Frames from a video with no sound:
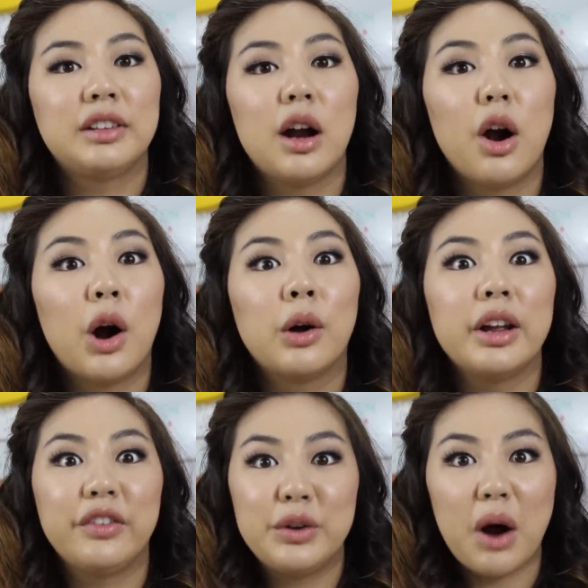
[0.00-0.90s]
So
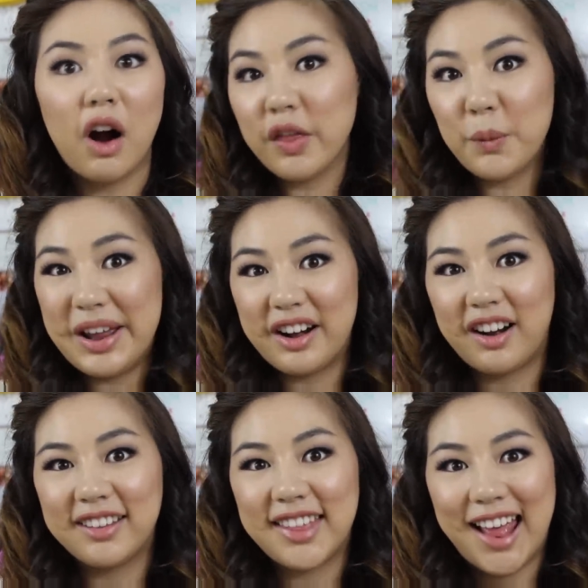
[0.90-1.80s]
if you are the winner,